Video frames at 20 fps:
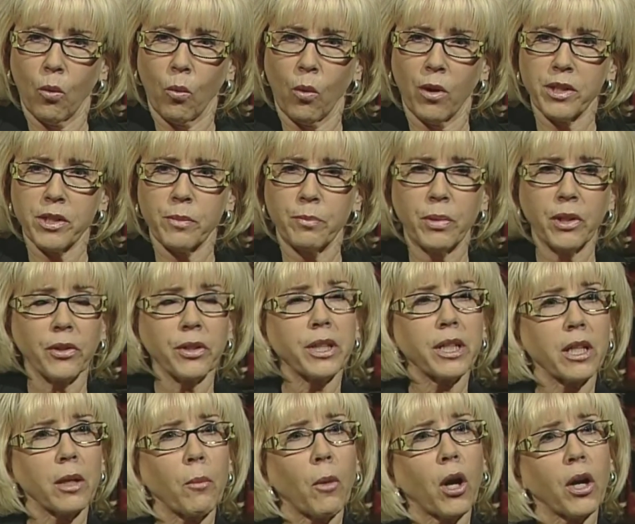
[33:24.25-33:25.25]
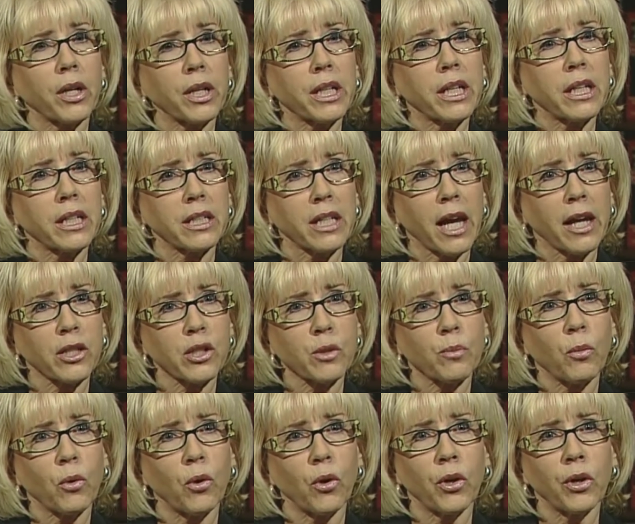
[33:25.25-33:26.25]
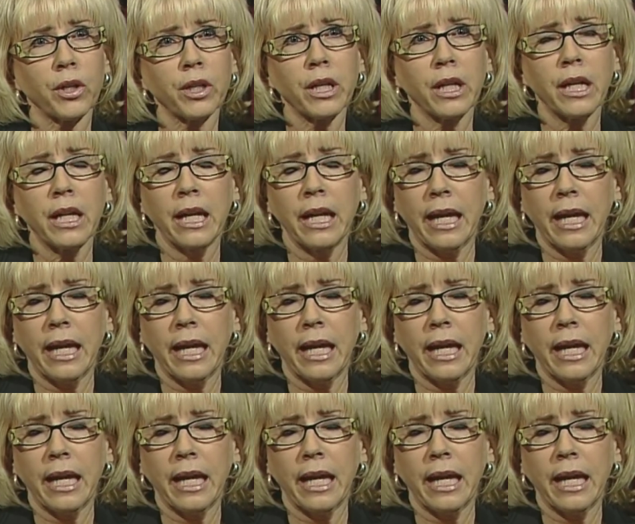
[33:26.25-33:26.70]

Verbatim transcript: was building a marketing dashboard,